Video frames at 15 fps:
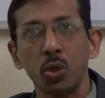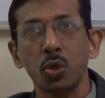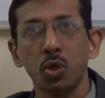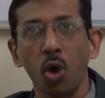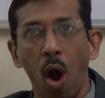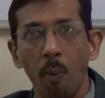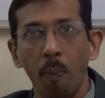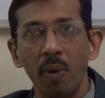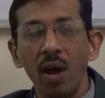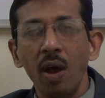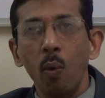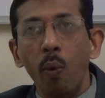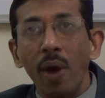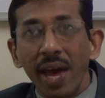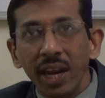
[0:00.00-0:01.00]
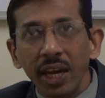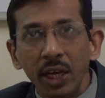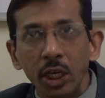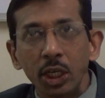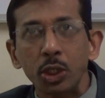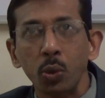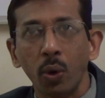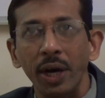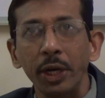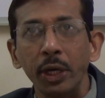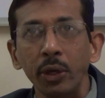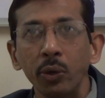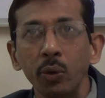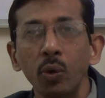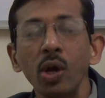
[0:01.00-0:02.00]
to stop, where he needs to
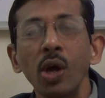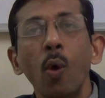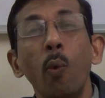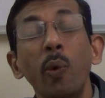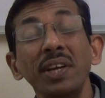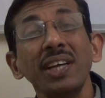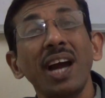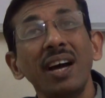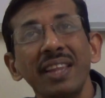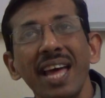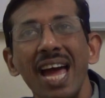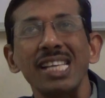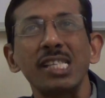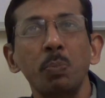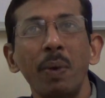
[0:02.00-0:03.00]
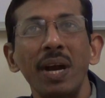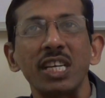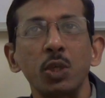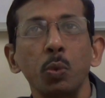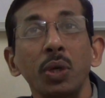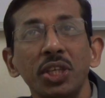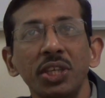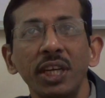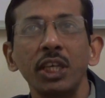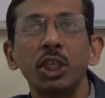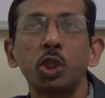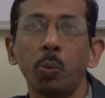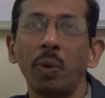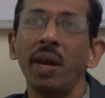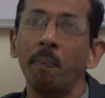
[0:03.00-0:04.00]
continue, which are the aspects which needs
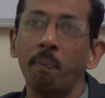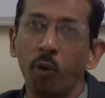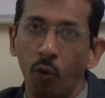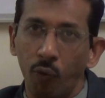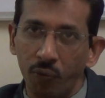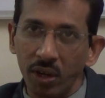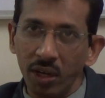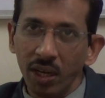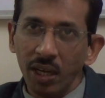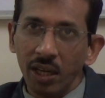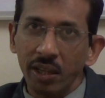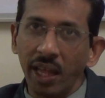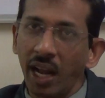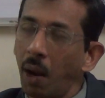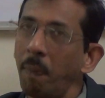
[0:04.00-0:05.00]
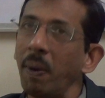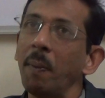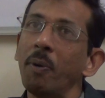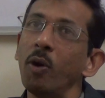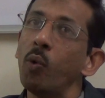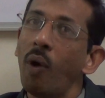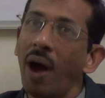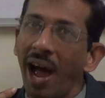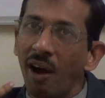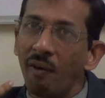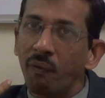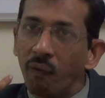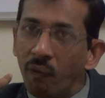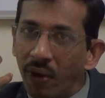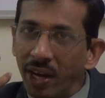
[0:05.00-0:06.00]
to be improved. There are people who
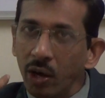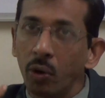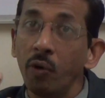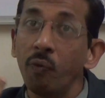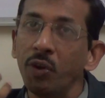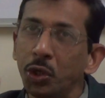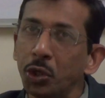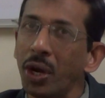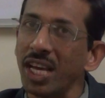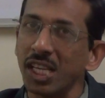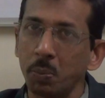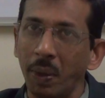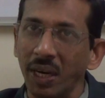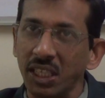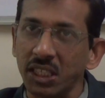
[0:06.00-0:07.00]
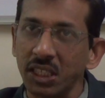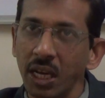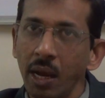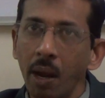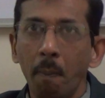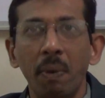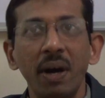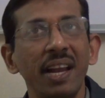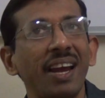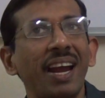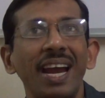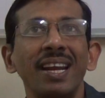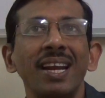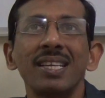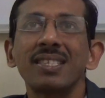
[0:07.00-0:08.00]
have very good visual aspects, but their
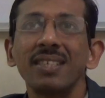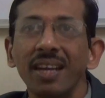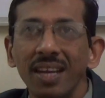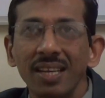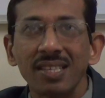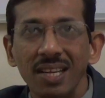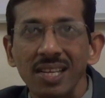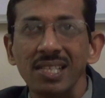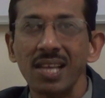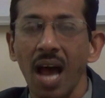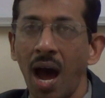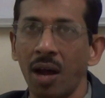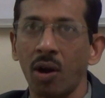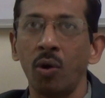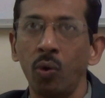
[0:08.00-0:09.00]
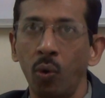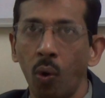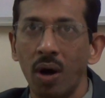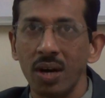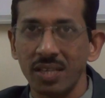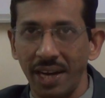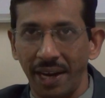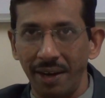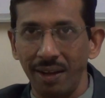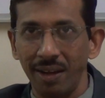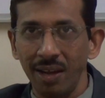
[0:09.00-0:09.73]
kinesthetic skills are on lower side.